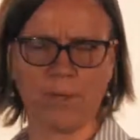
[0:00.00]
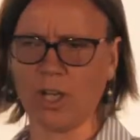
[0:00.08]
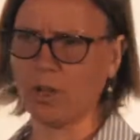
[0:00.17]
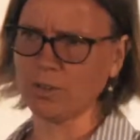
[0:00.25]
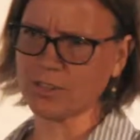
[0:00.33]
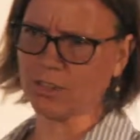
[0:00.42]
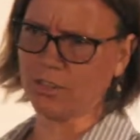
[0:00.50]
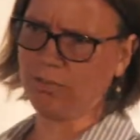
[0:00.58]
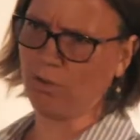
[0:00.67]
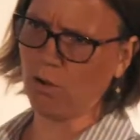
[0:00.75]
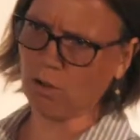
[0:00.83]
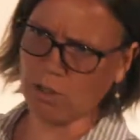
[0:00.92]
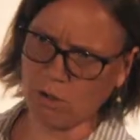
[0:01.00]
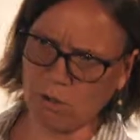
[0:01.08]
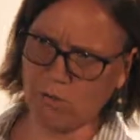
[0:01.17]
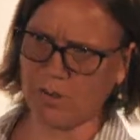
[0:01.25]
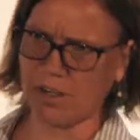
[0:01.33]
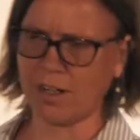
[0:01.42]
you know, it's going to fall
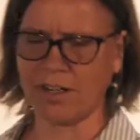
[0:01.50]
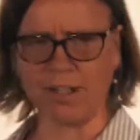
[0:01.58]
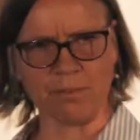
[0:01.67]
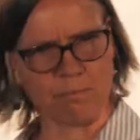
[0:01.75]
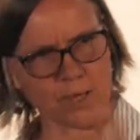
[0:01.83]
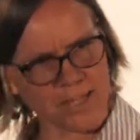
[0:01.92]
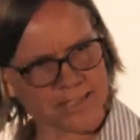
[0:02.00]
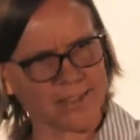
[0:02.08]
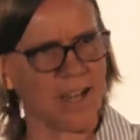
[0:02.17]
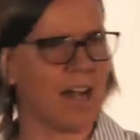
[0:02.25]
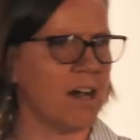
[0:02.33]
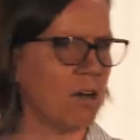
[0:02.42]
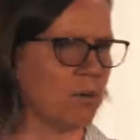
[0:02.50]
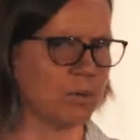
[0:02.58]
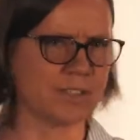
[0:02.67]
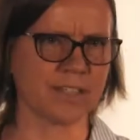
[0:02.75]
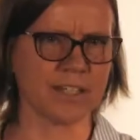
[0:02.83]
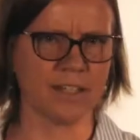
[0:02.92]
over and break the
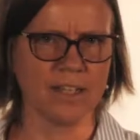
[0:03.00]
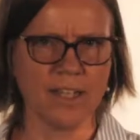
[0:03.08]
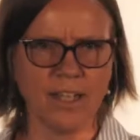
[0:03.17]
house, and